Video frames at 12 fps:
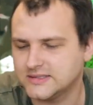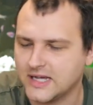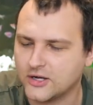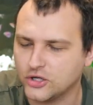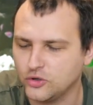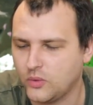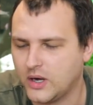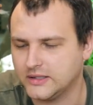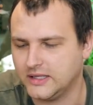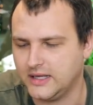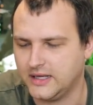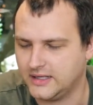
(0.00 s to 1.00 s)
second
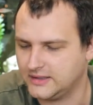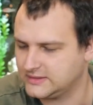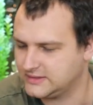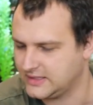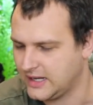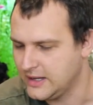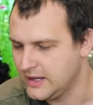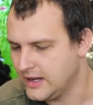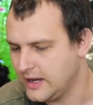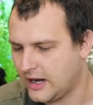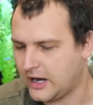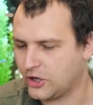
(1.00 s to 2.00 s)
one is
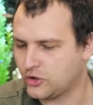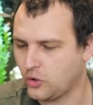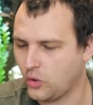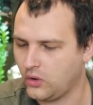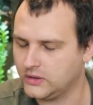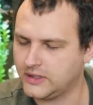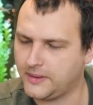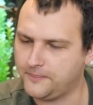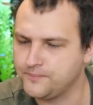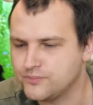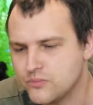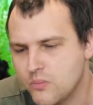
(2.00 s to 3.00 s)
called